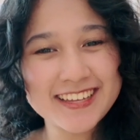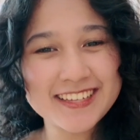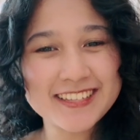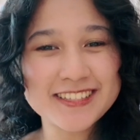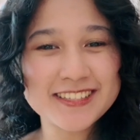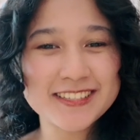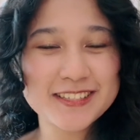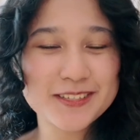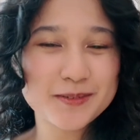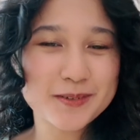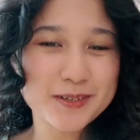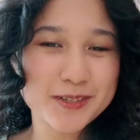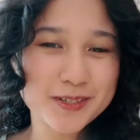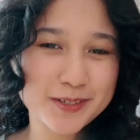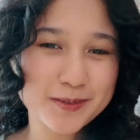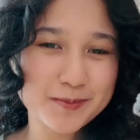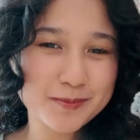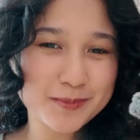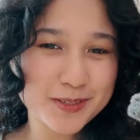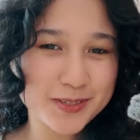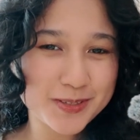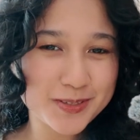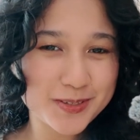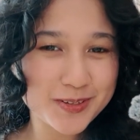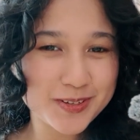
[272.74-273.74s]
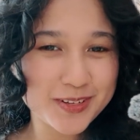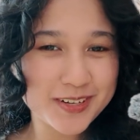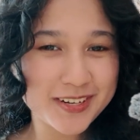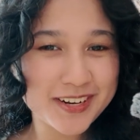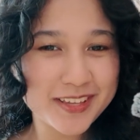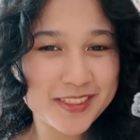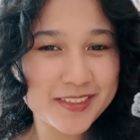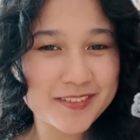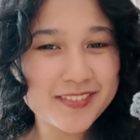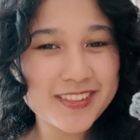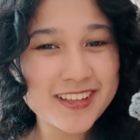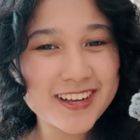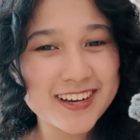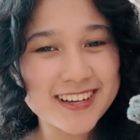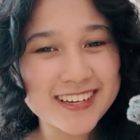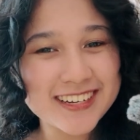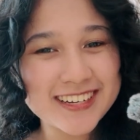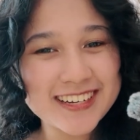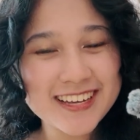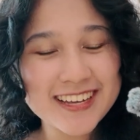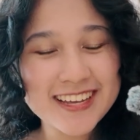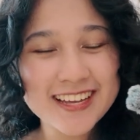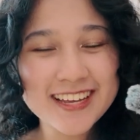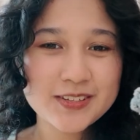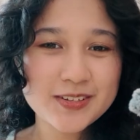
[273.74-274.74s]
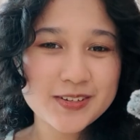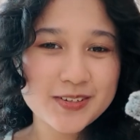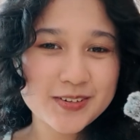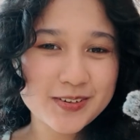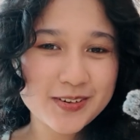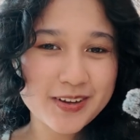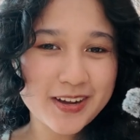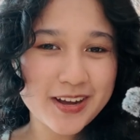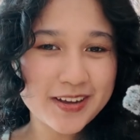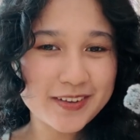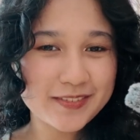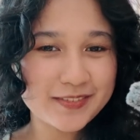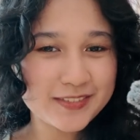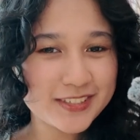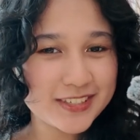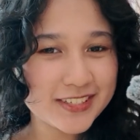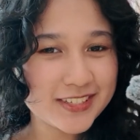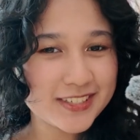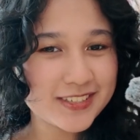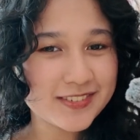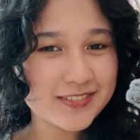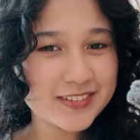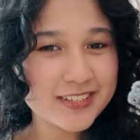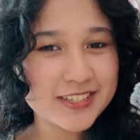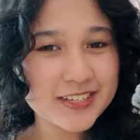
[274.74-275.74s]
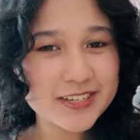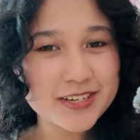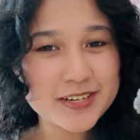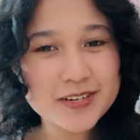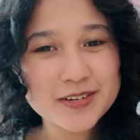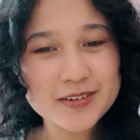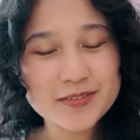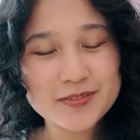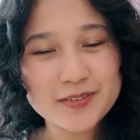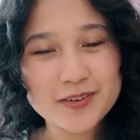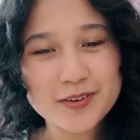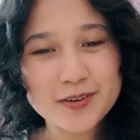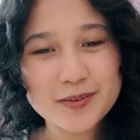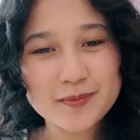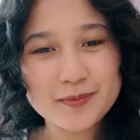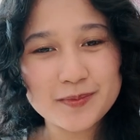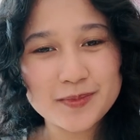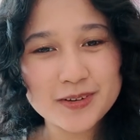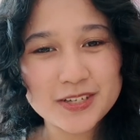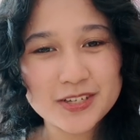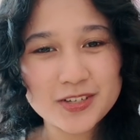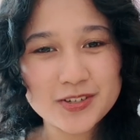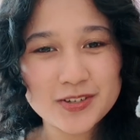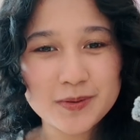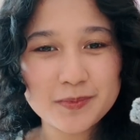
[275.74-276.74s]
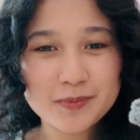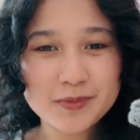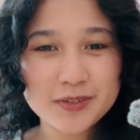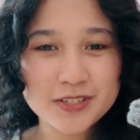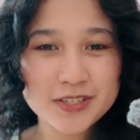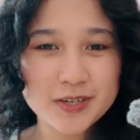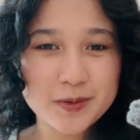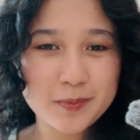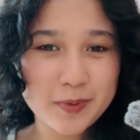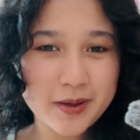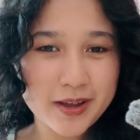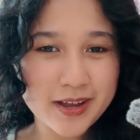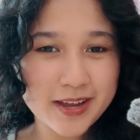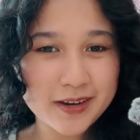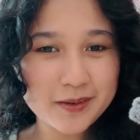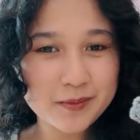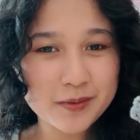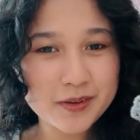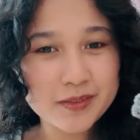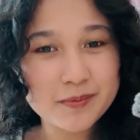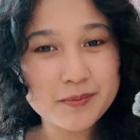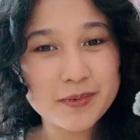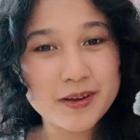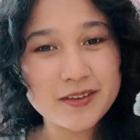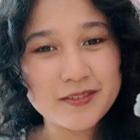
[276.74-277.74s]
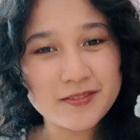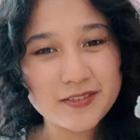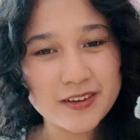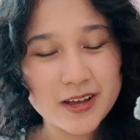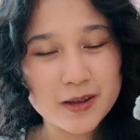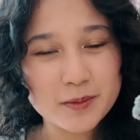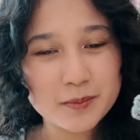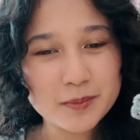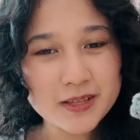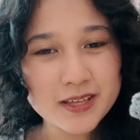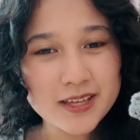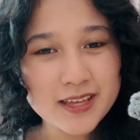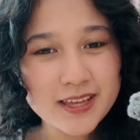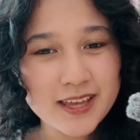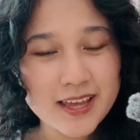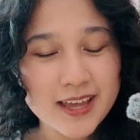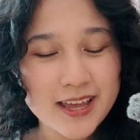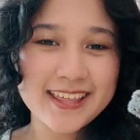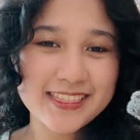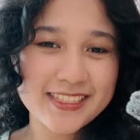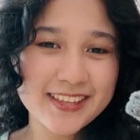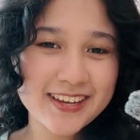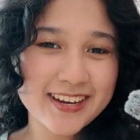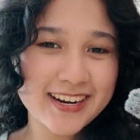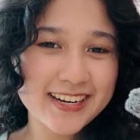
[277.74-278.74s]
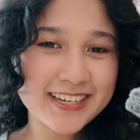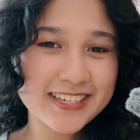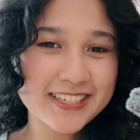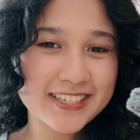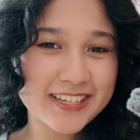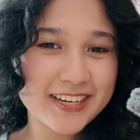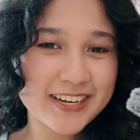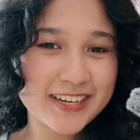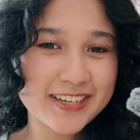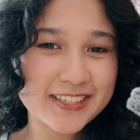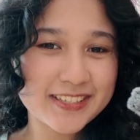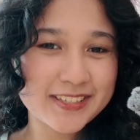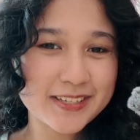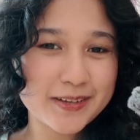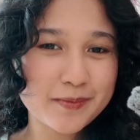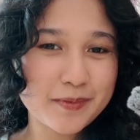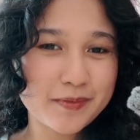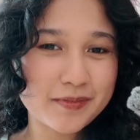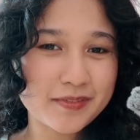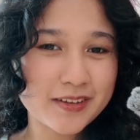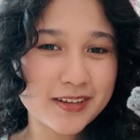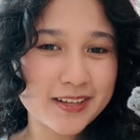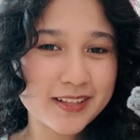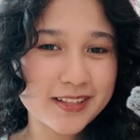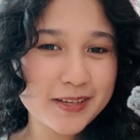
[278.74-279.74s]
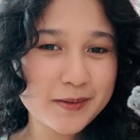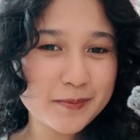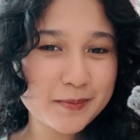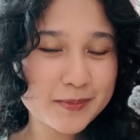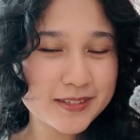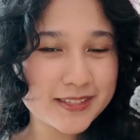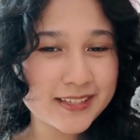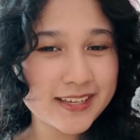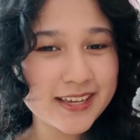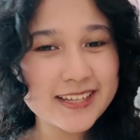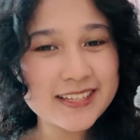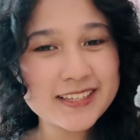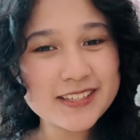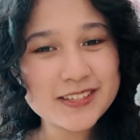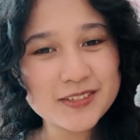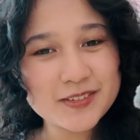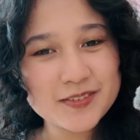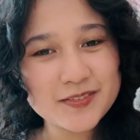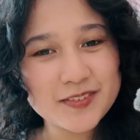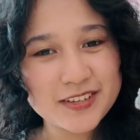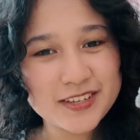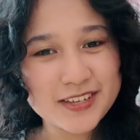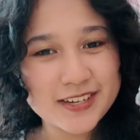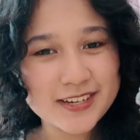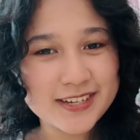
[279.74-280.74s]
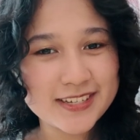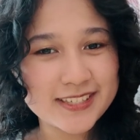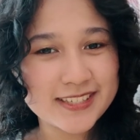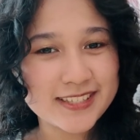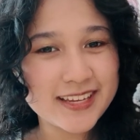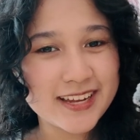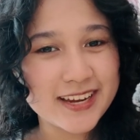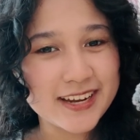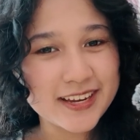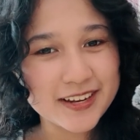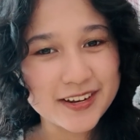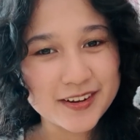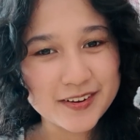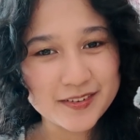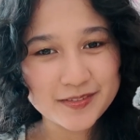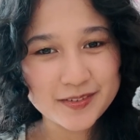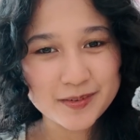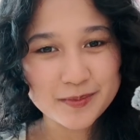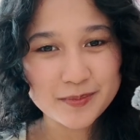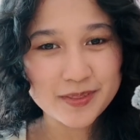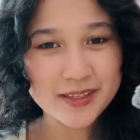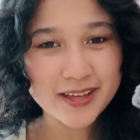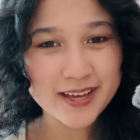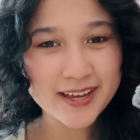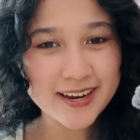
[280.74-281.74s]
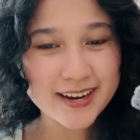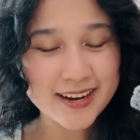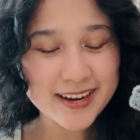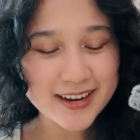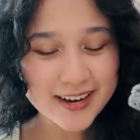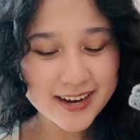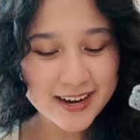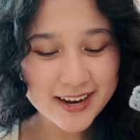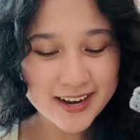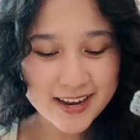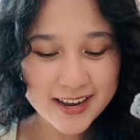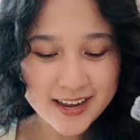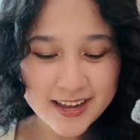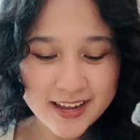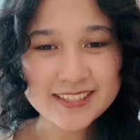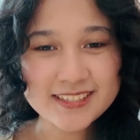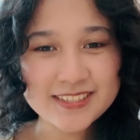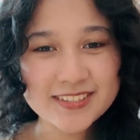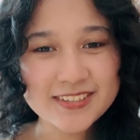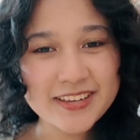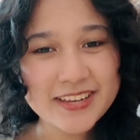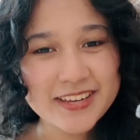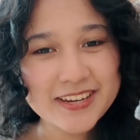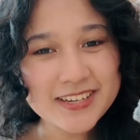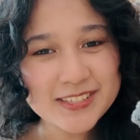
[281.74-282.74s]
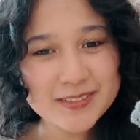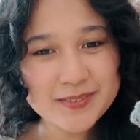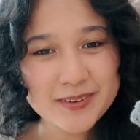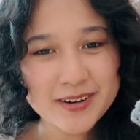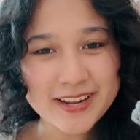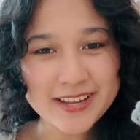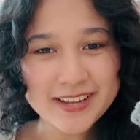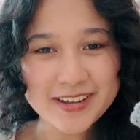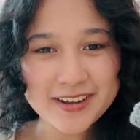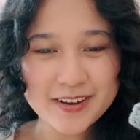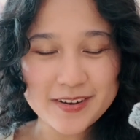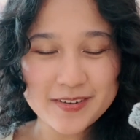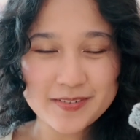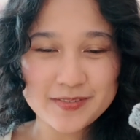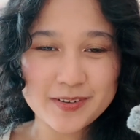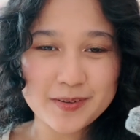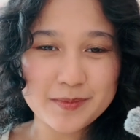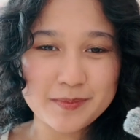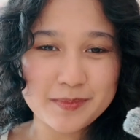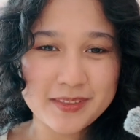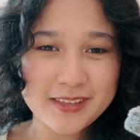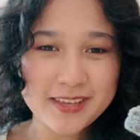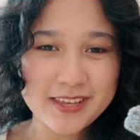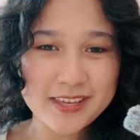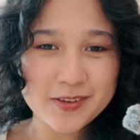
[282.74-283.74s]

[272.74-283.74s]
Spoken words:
and welcome to another vlog. So I've just returned from a trip to Japan with my family and thought I'd share some of the clips and souvenirs that I got from there. So here's what I got from the